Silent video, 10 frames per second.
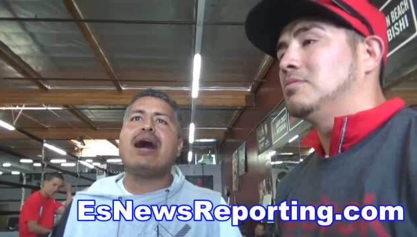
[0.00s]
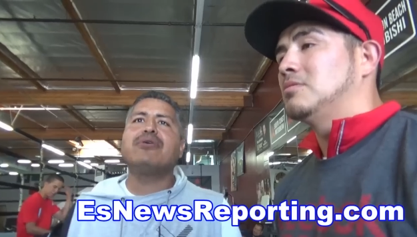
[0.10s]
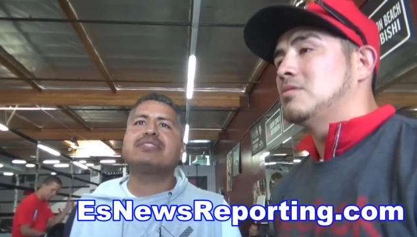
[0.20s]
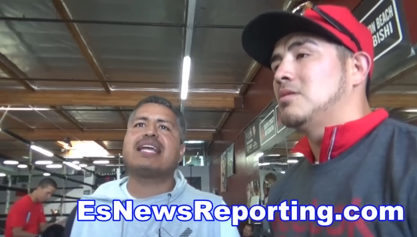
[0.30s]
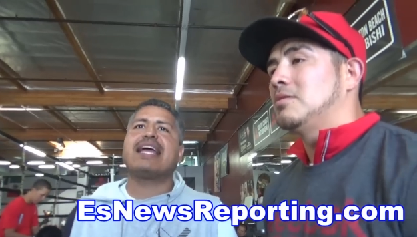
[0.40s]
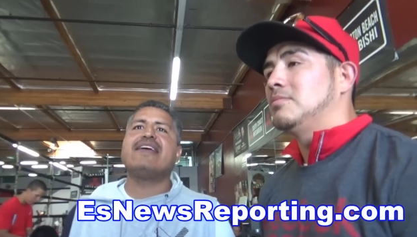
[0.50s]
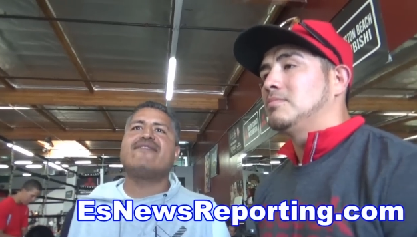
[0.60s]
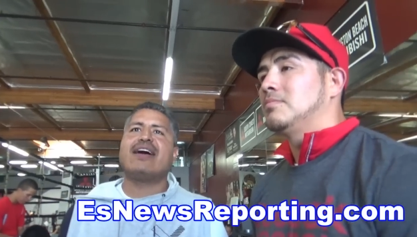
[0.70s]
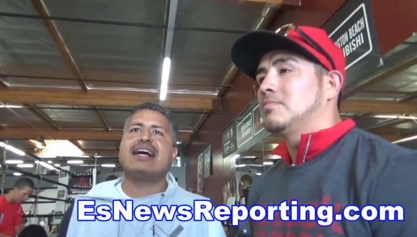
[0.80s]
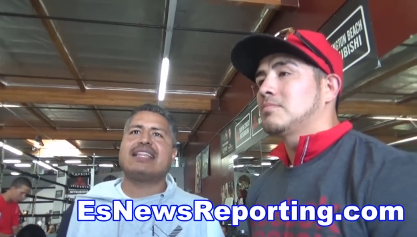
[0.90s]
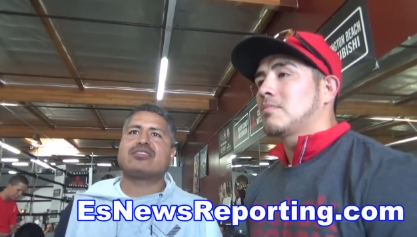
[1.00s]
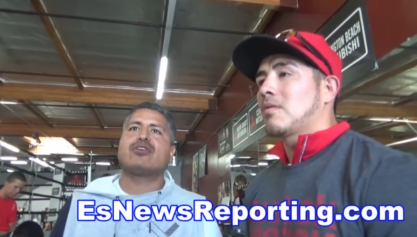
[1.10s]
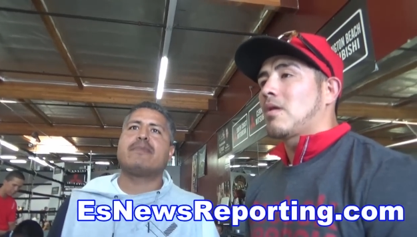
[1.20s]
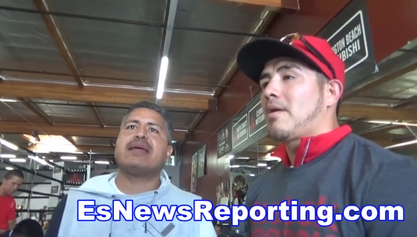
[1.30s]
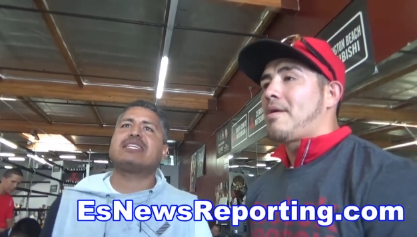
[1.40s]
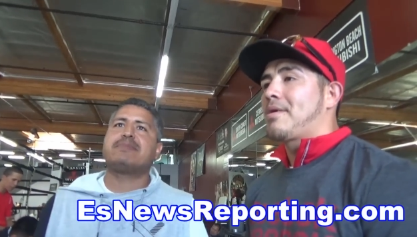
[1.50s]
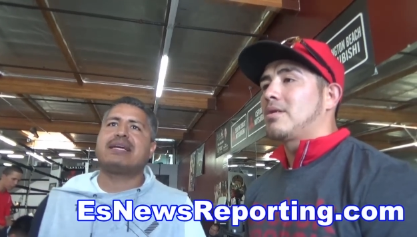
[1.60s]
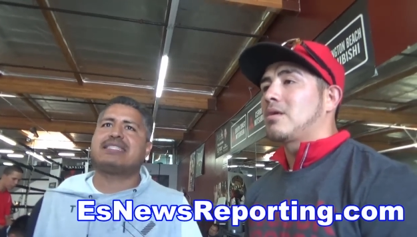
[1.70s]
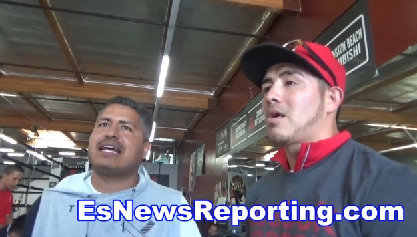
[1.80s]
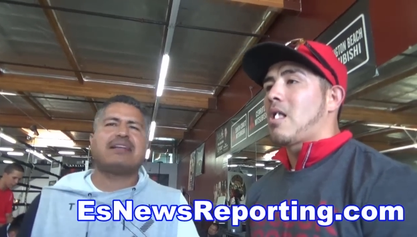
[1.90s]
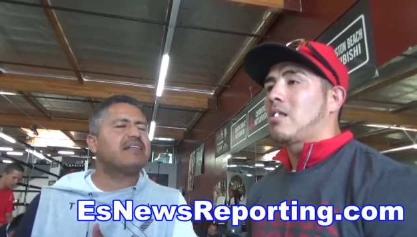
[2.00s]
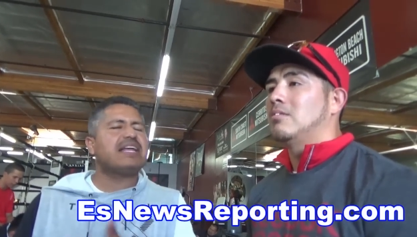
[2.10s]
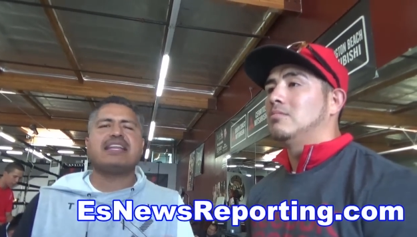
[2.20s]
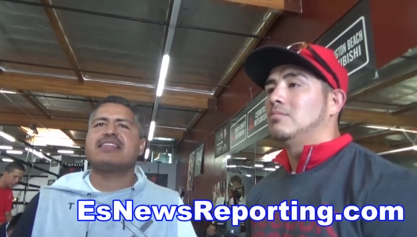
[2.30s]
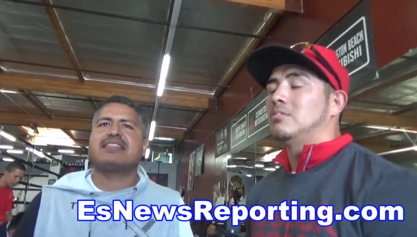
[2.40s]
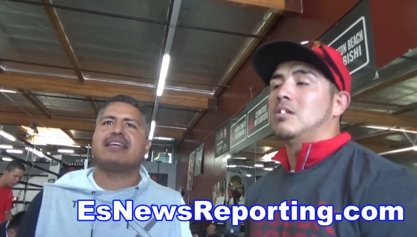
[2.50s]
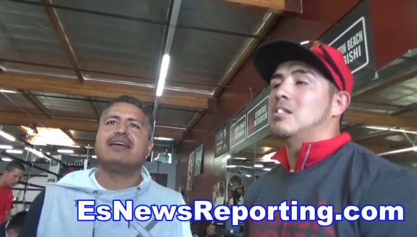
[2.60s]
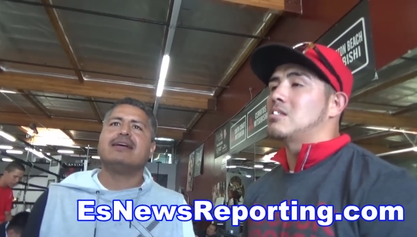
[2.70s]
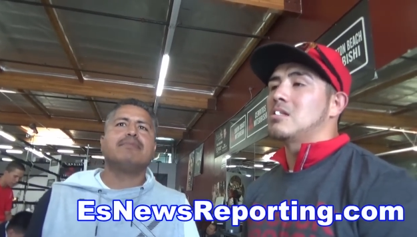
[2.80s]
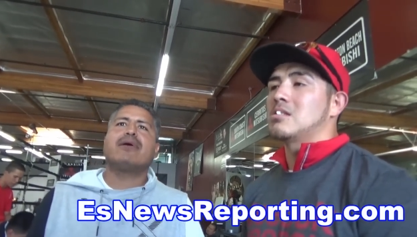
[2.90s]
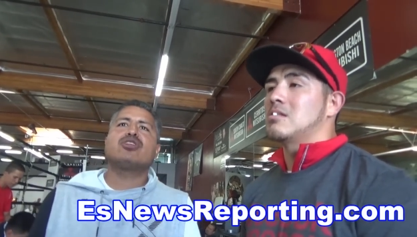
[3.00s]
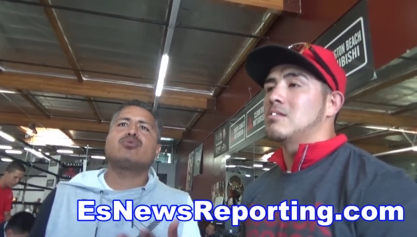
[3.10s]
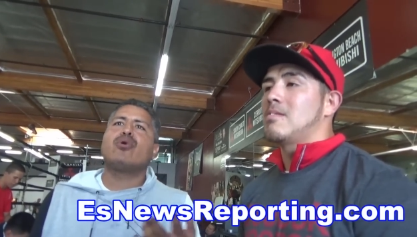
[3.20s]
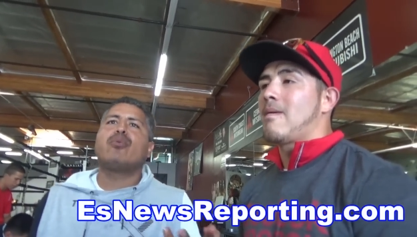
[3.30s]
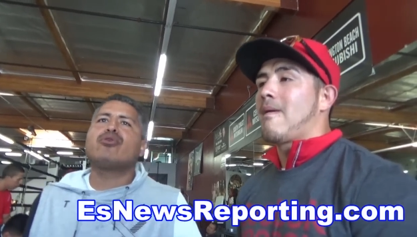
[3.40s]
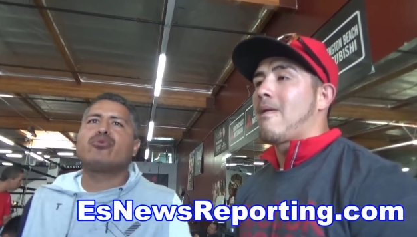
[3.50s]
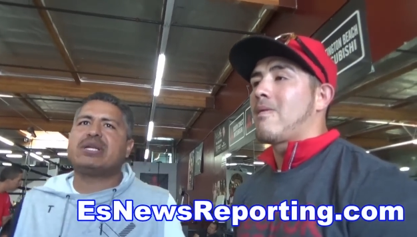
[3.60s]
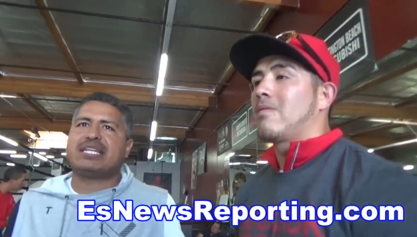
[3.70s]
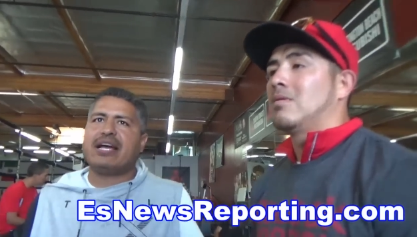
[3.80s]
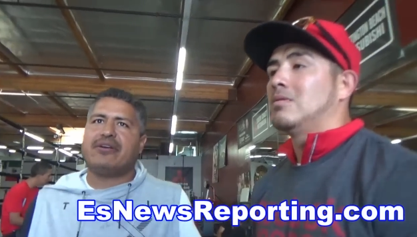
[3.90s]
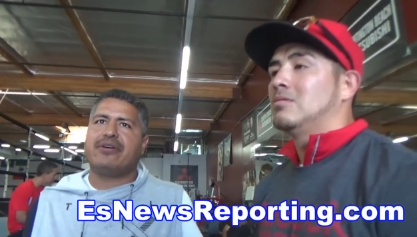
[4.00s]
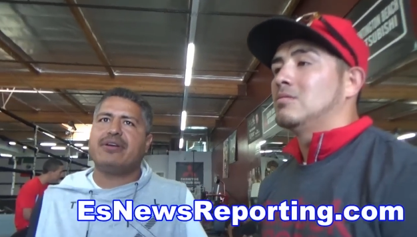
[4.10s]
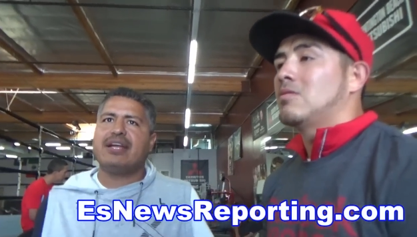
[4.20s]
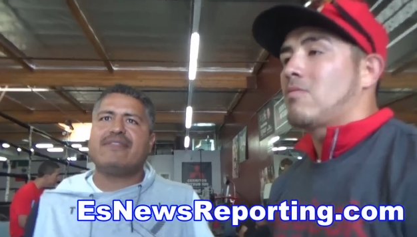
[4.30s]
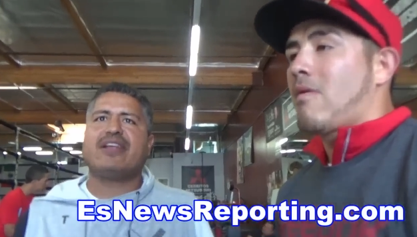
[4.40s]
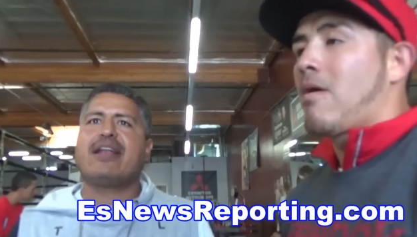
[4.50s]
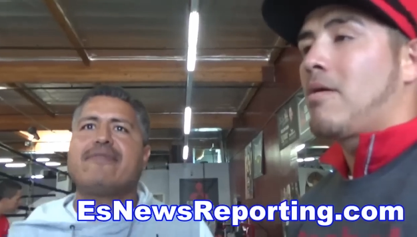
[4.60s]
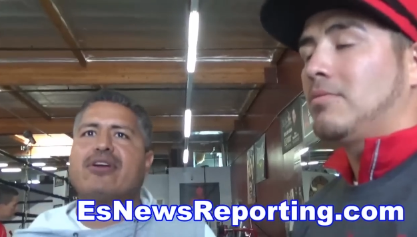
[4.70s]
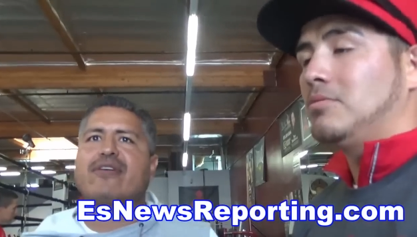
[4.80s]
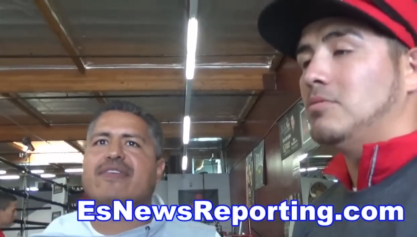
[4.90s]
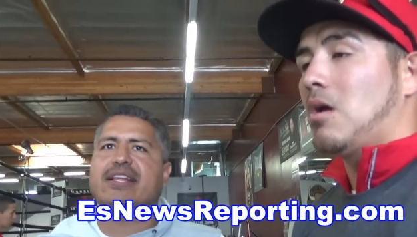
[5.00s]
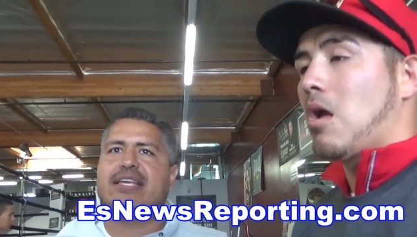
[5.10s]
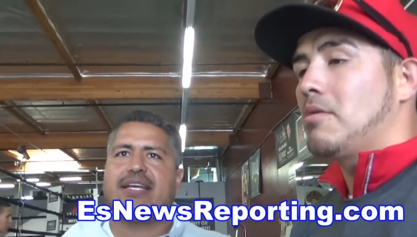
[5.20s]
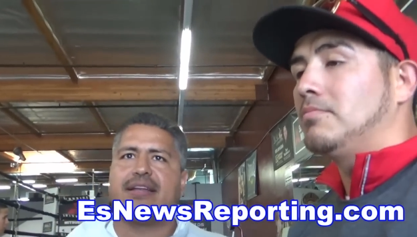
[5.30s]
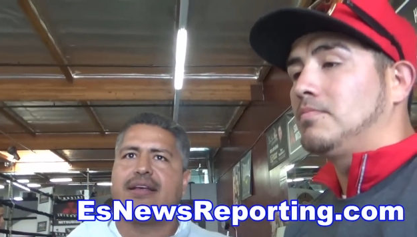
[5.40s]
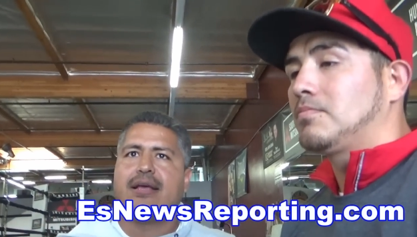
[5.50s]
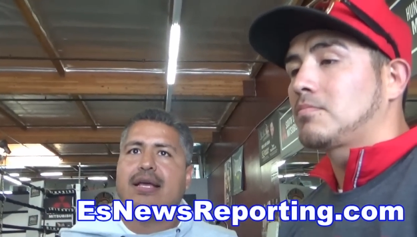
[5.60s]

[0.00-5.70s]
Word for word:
Speaker 1: else can he fight that's going to be as big as that? Ain't nothing. No, no, no. Might as well both retire if they're never going to fight yeah. again.